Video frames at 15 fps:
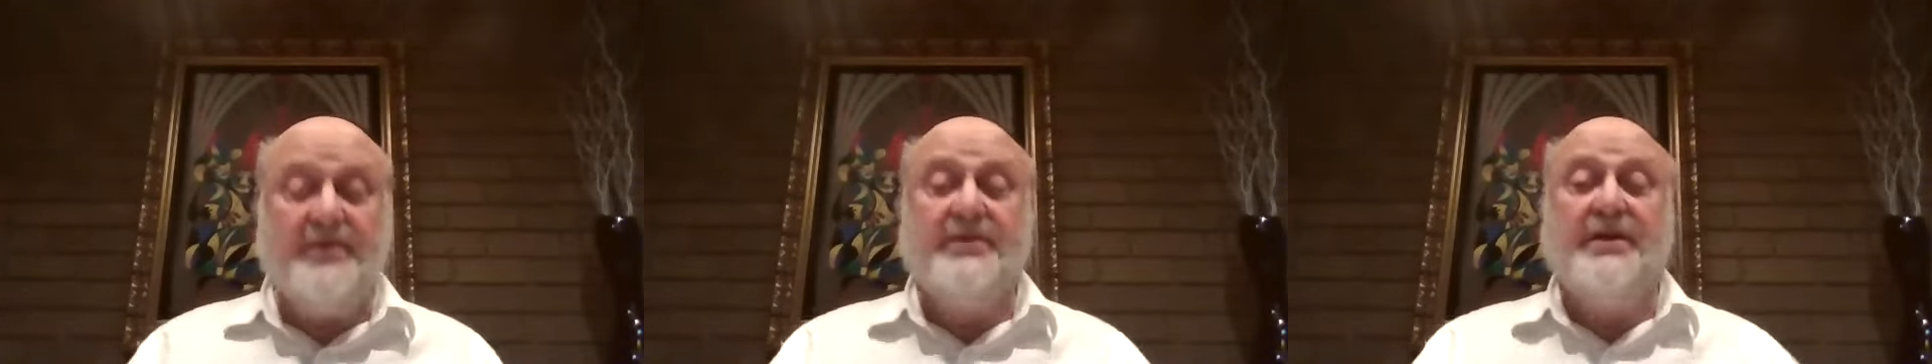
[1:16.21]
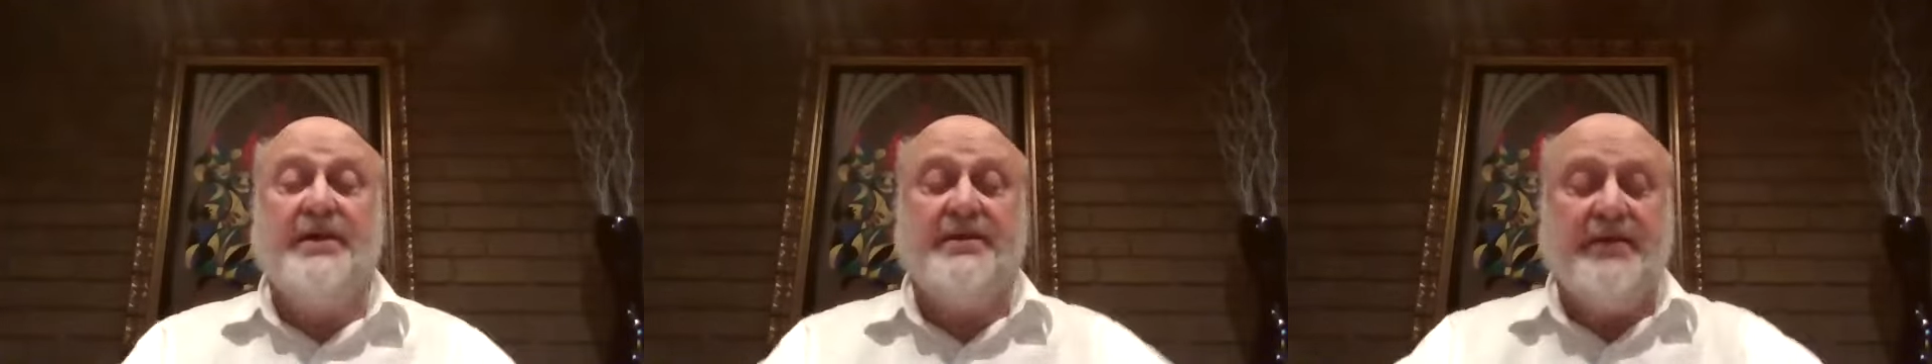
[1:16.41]

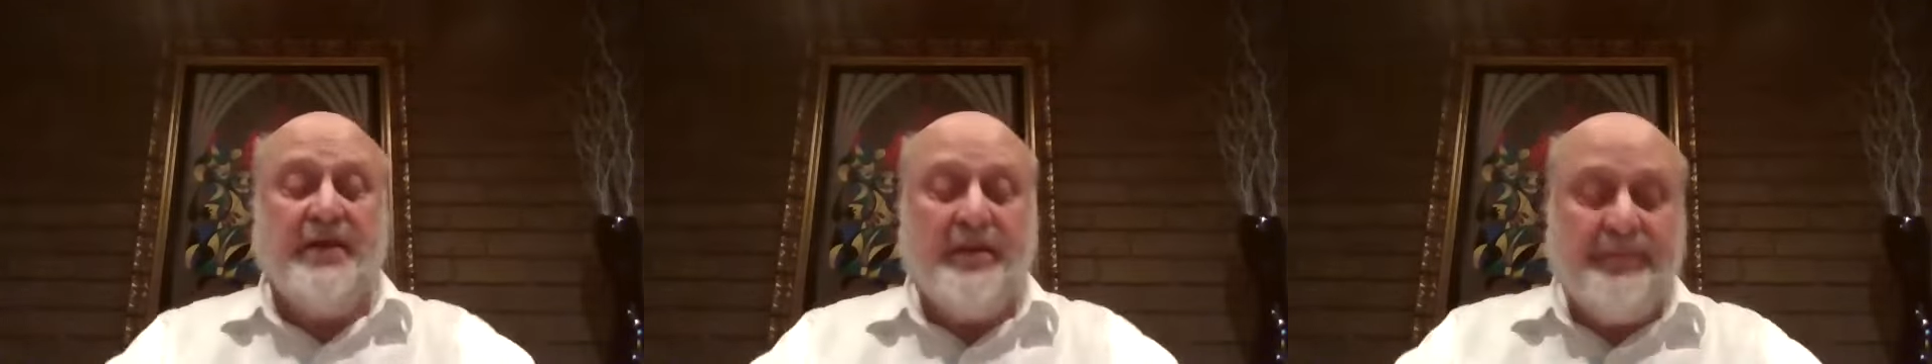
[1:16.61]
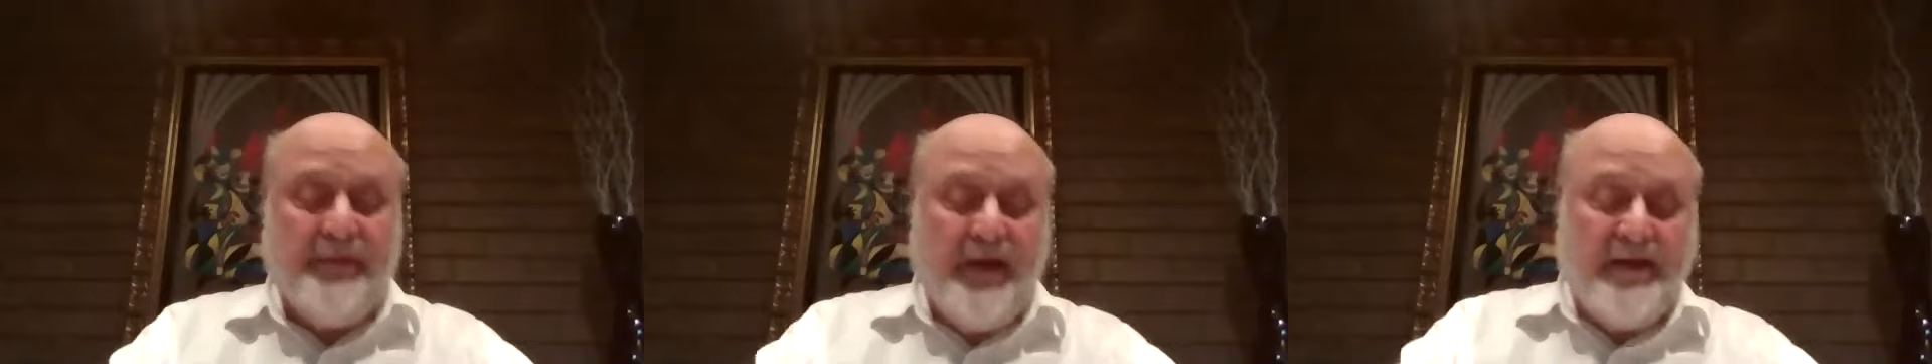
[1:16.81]
says it
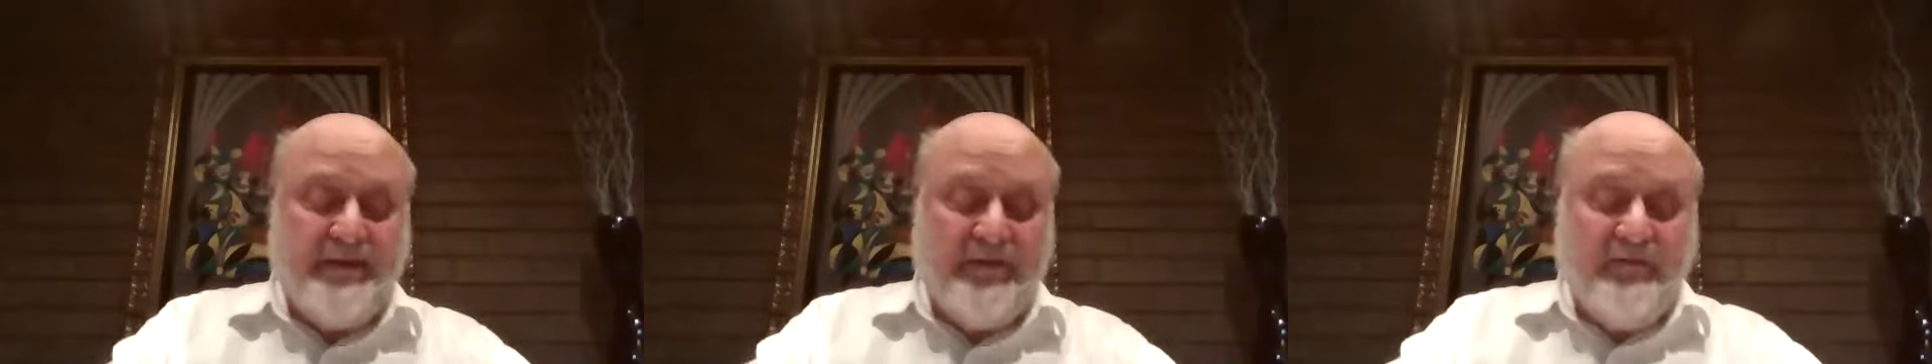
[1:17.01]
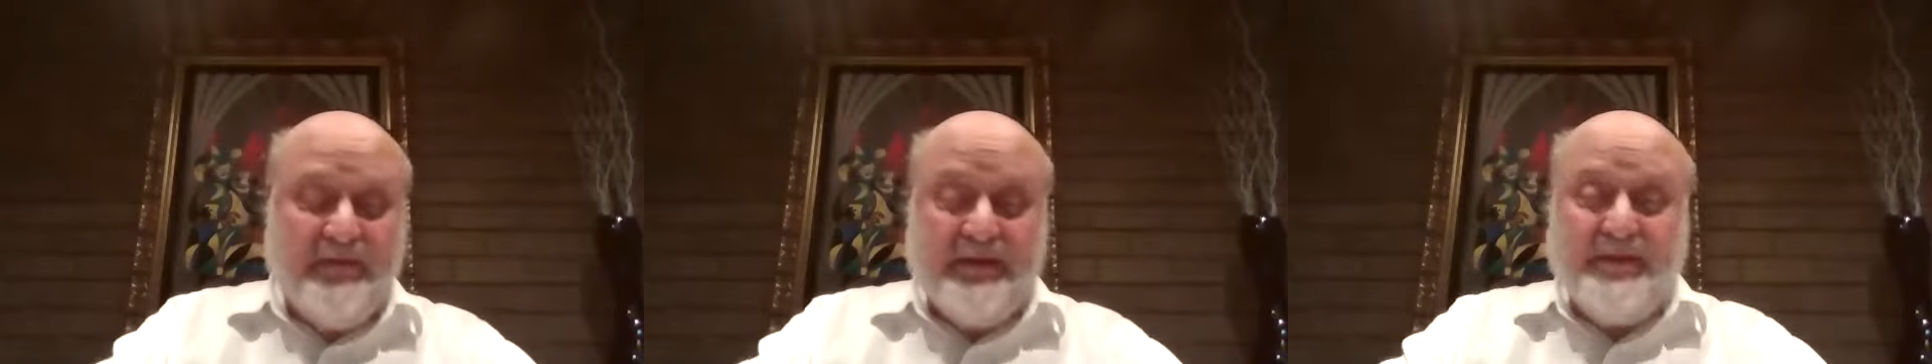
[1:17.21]
applies
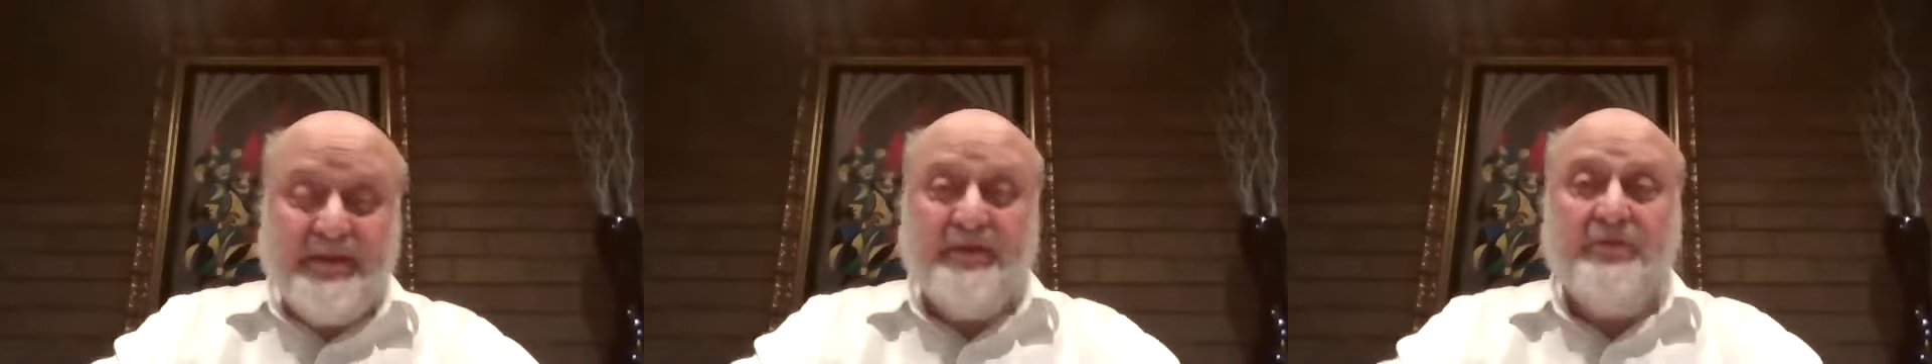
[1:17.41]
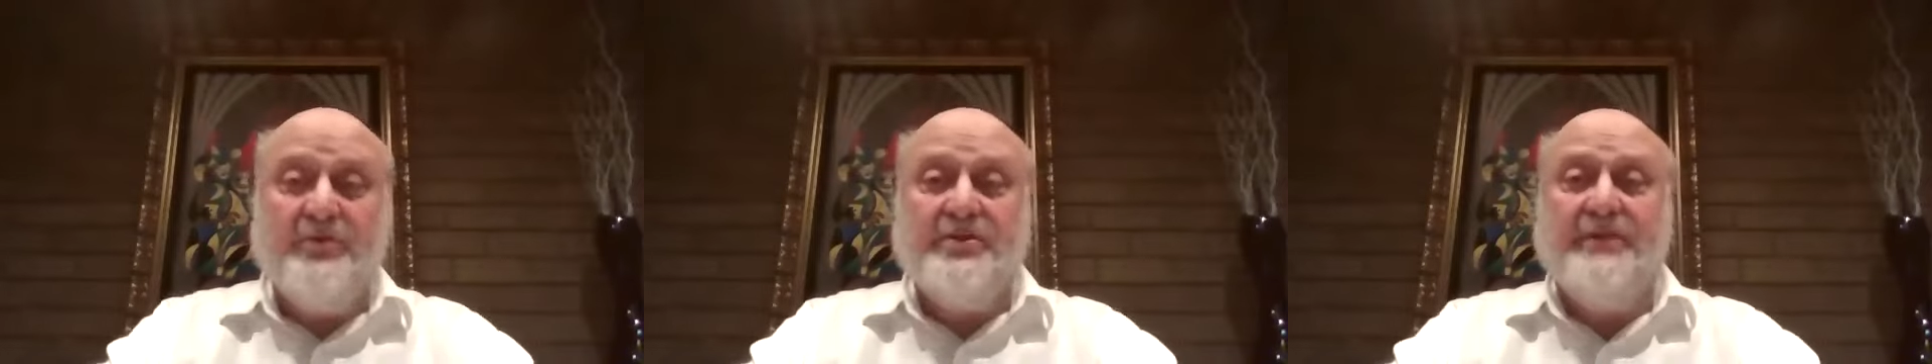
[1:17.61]
even with
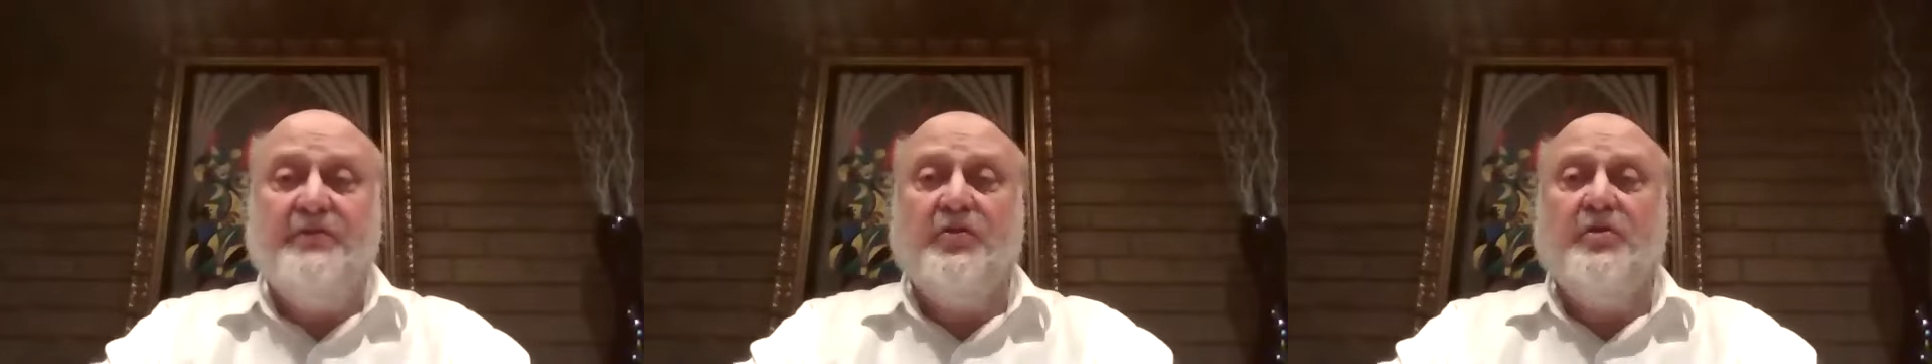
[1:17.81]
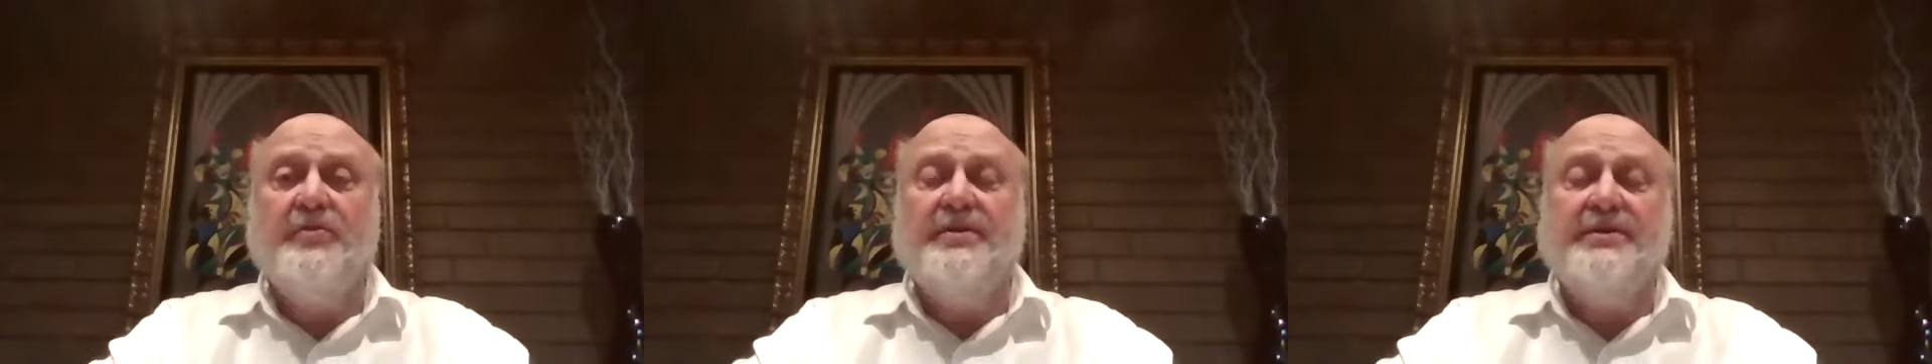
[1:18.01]
Hill because even
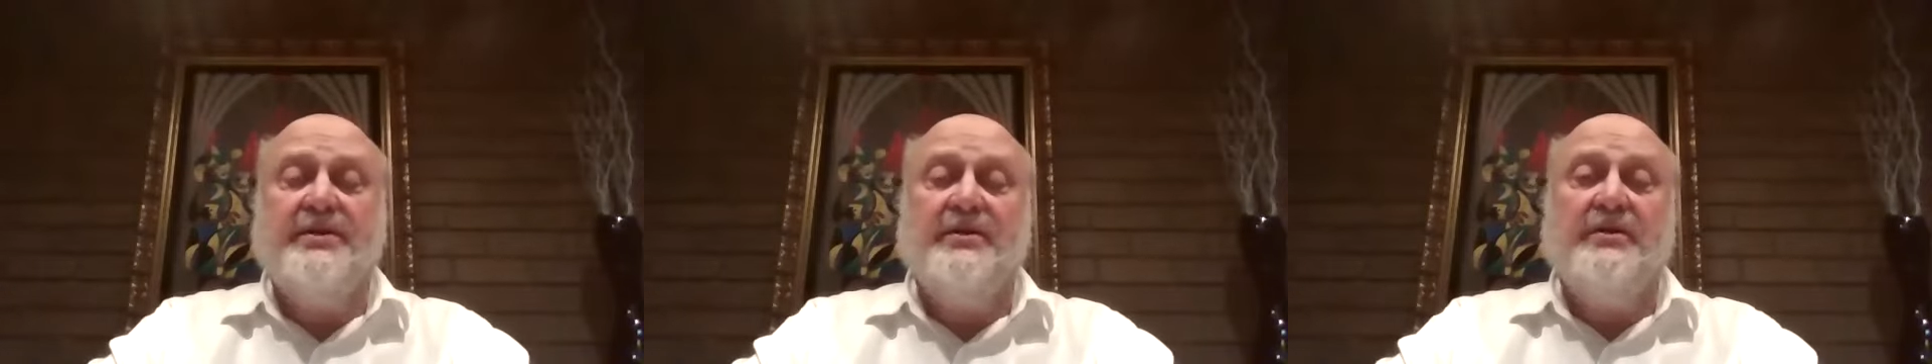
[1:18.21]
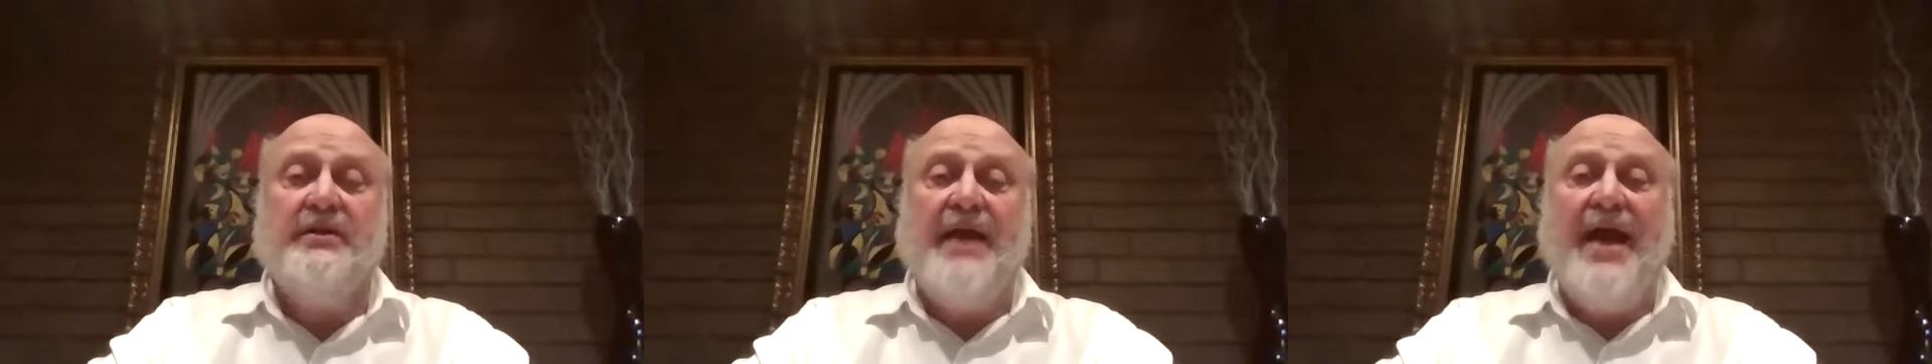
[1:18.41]
with
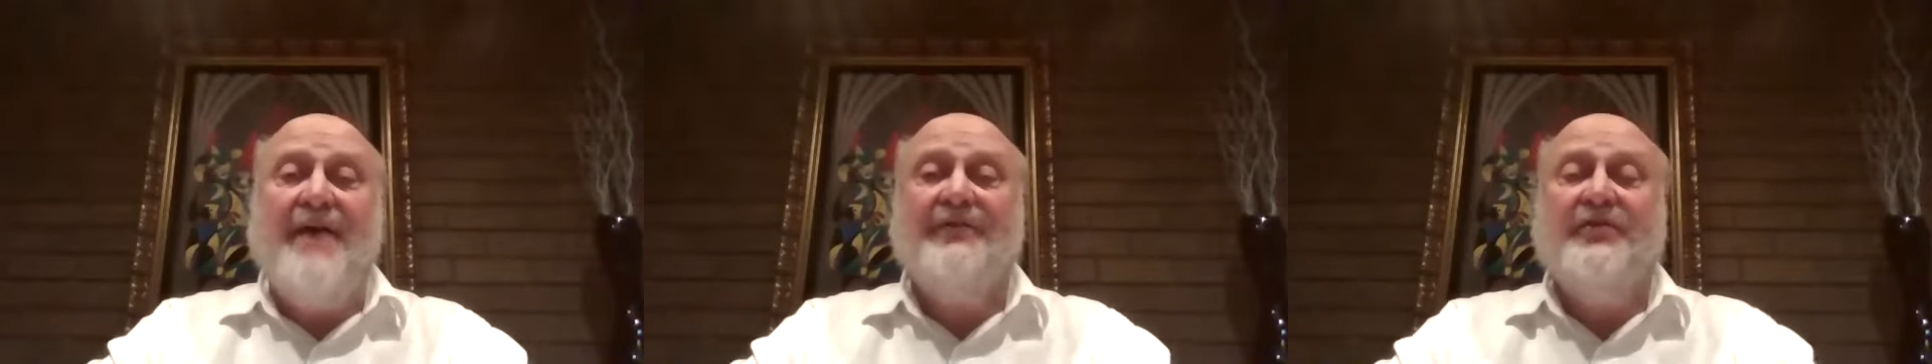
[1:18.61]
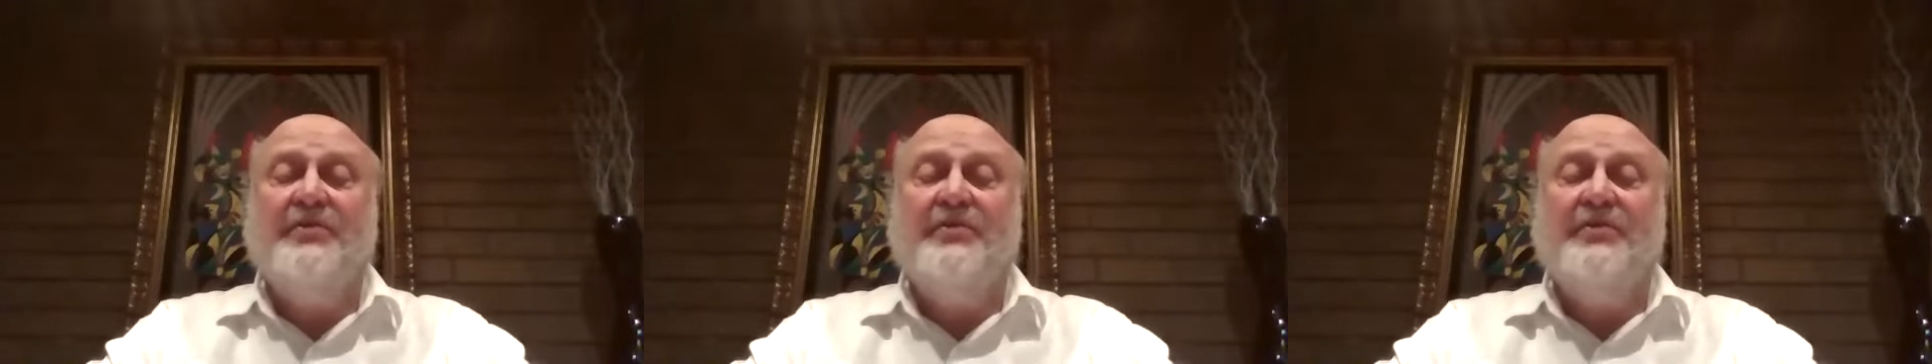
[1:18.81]
Hill you have